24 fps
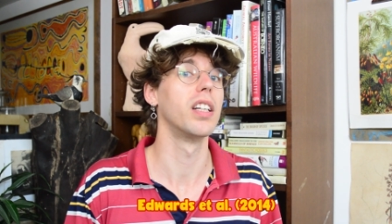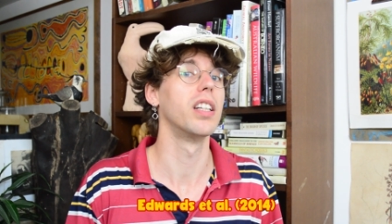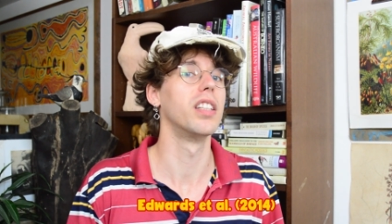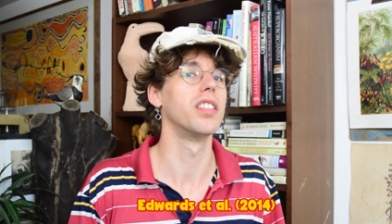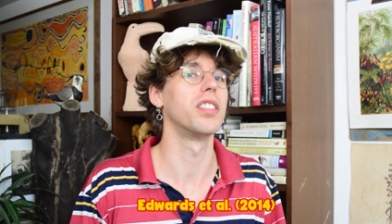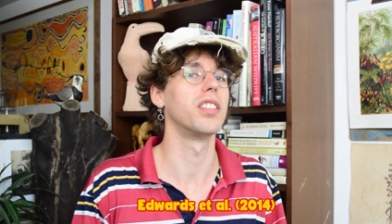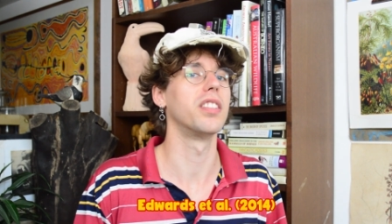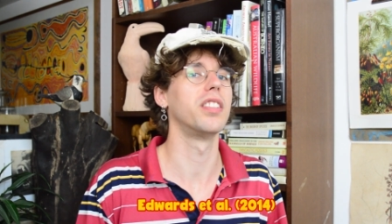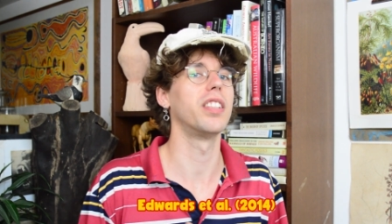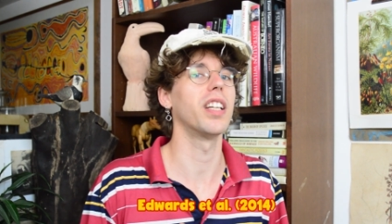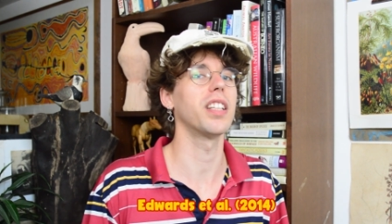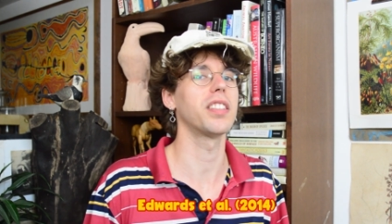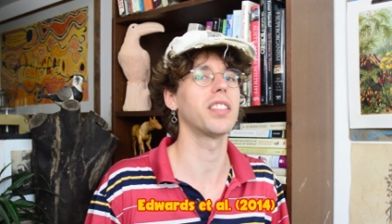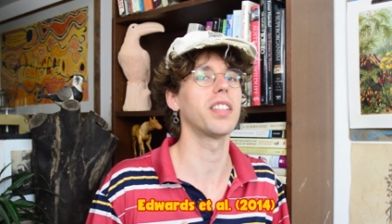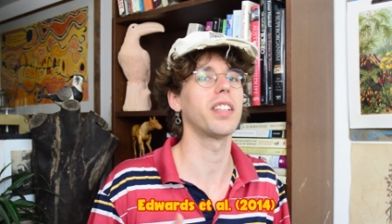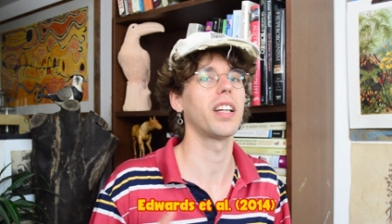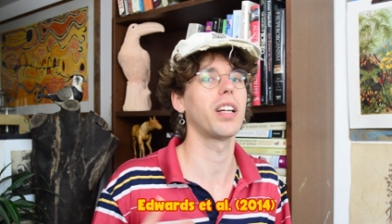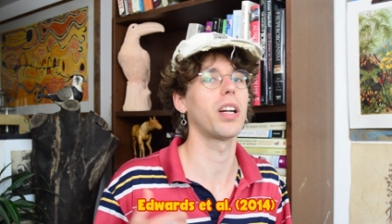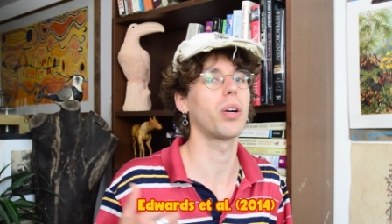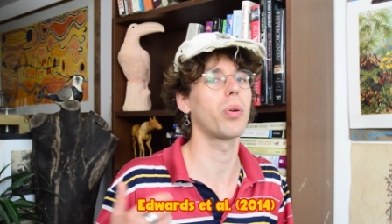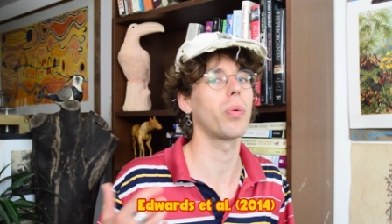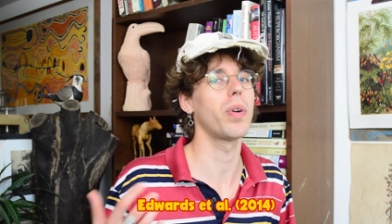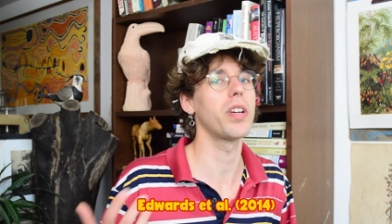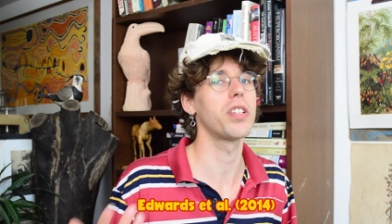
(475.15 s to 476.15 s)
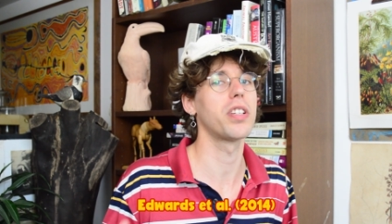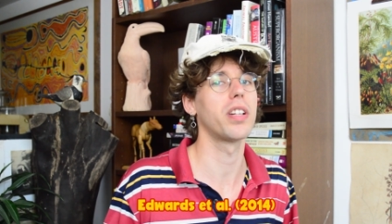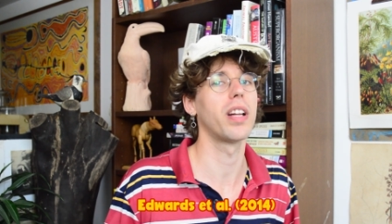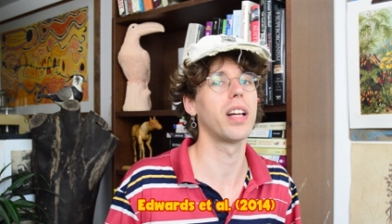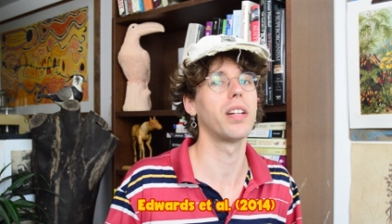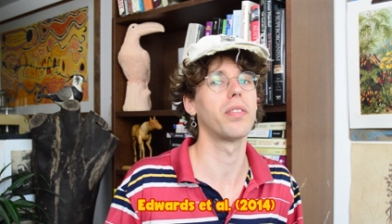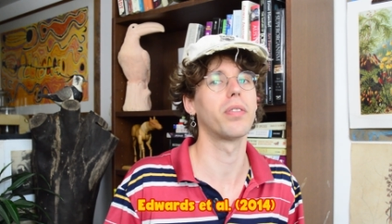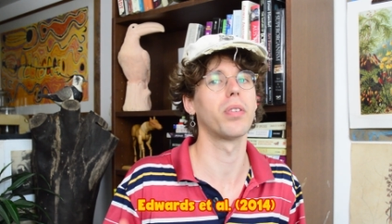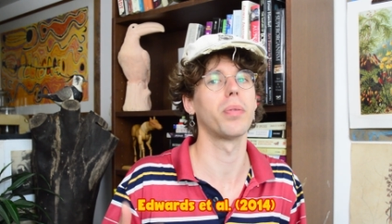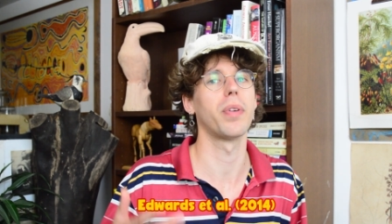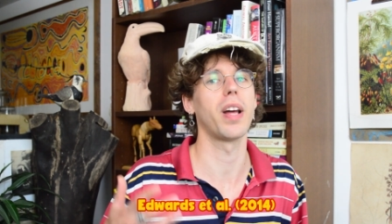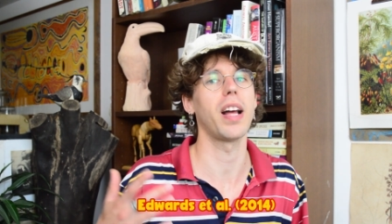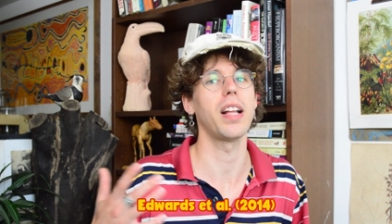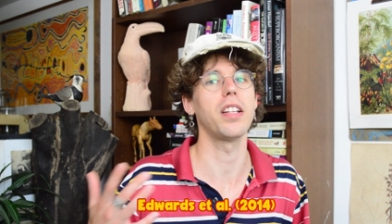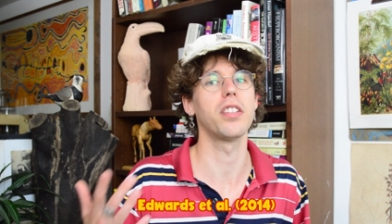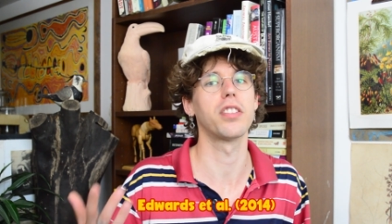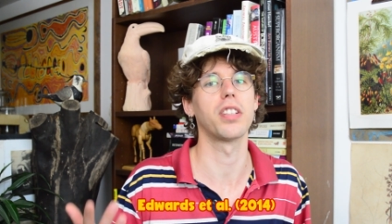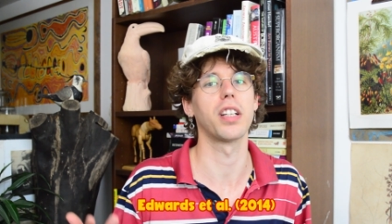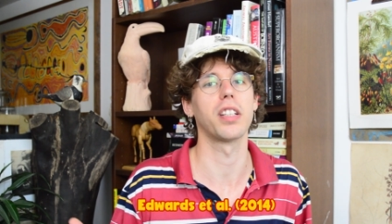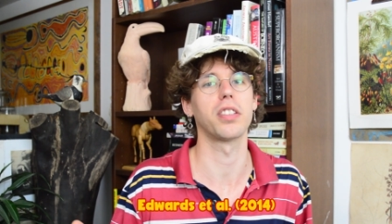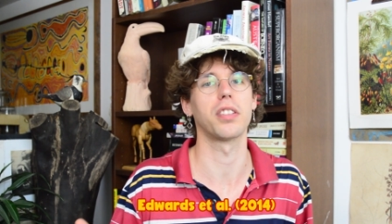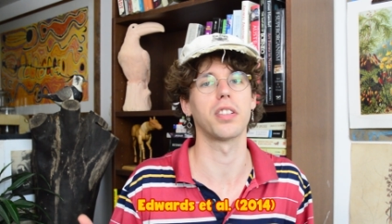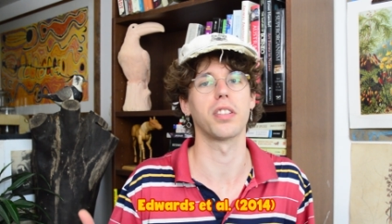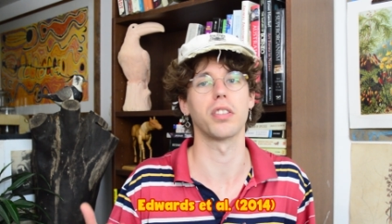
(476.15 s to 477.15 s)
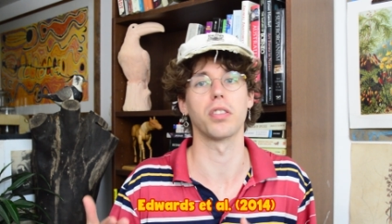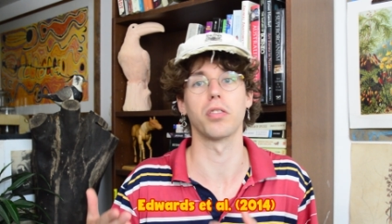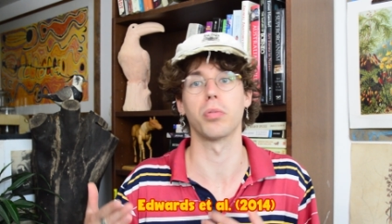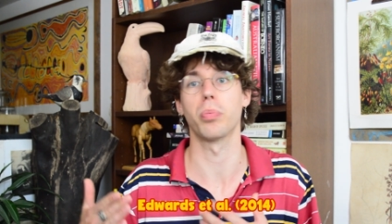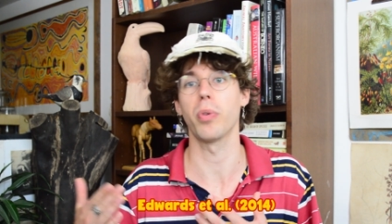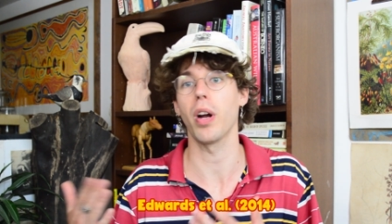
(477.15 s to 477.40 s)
suggests that they originate from the ancestors of